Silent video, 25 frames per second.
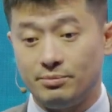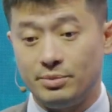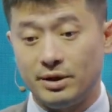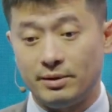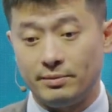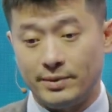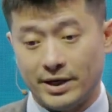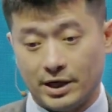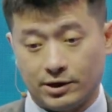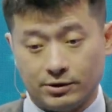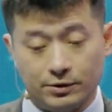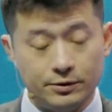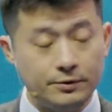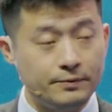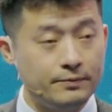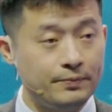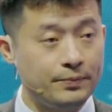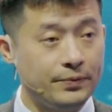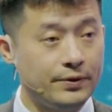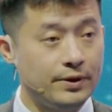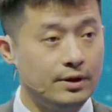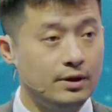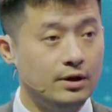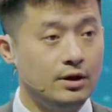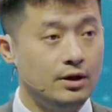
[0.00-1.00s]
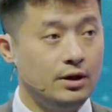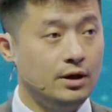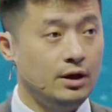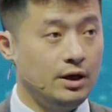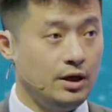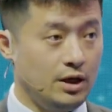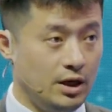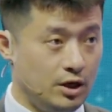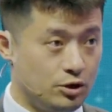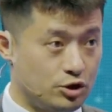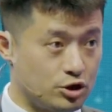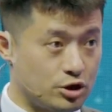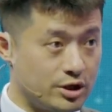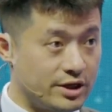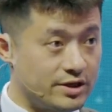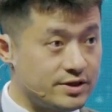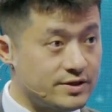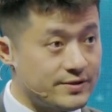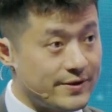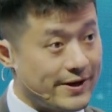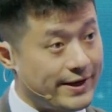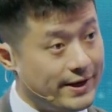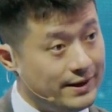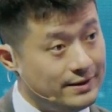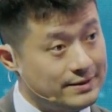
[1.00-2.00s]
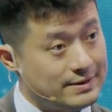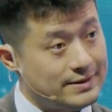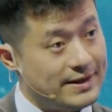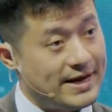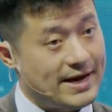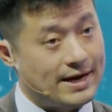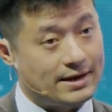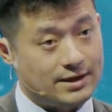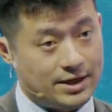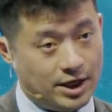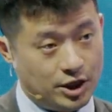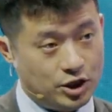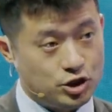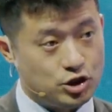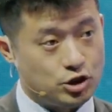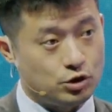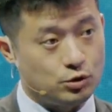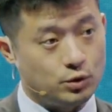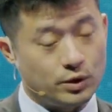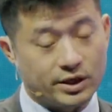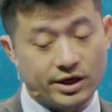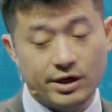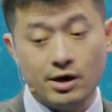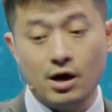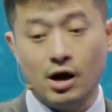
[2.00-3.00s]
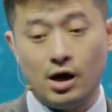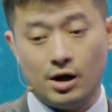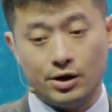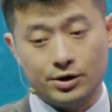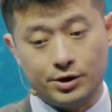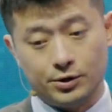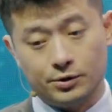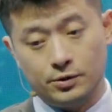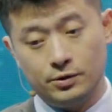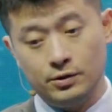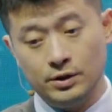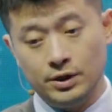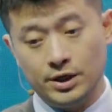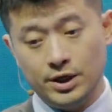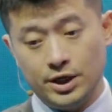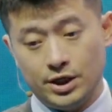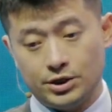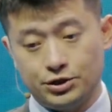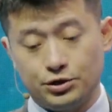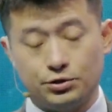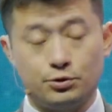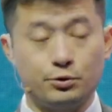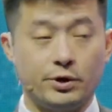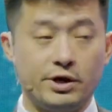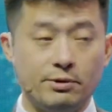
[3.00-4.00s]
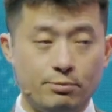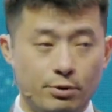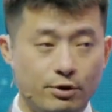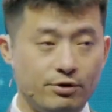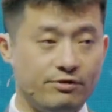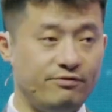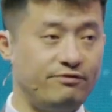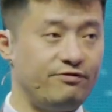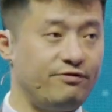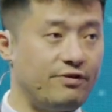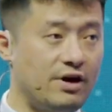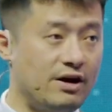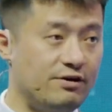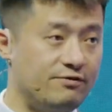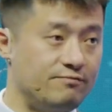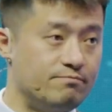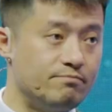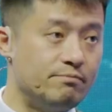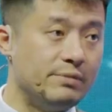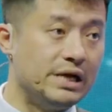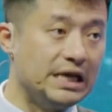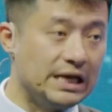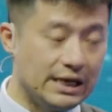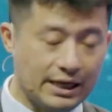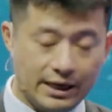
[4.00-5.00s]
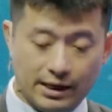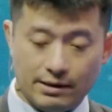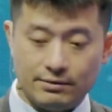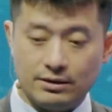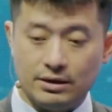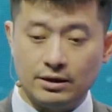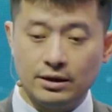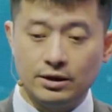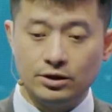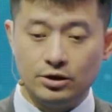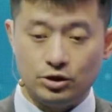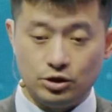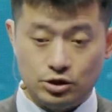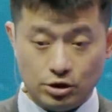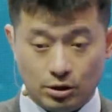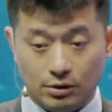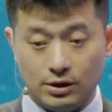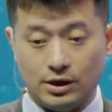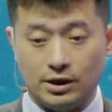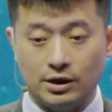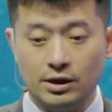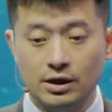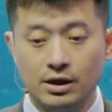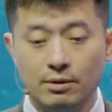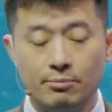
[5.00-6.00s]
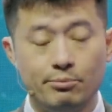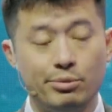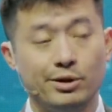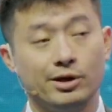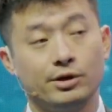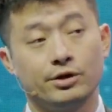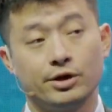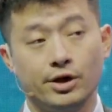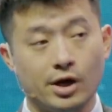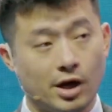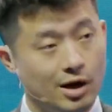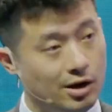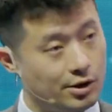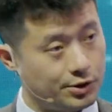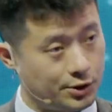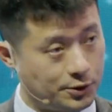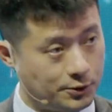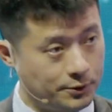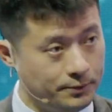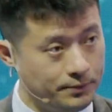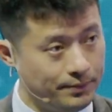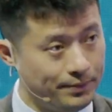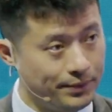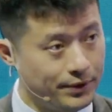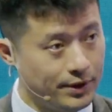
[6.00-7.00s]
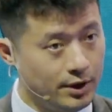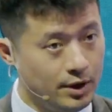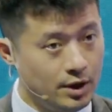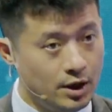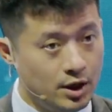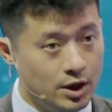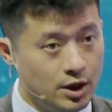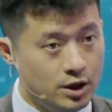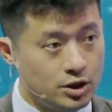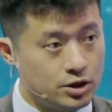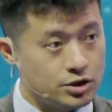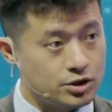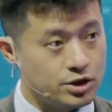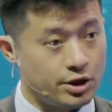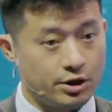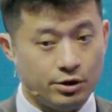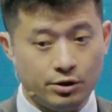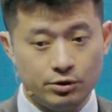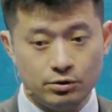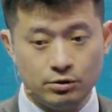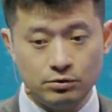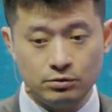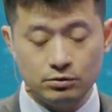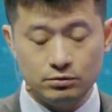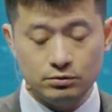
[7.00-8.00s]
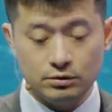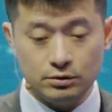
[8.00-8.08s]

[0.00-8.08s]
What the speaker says: per barrel. Translate that into a cargo, it's $3.5 million per cargo. So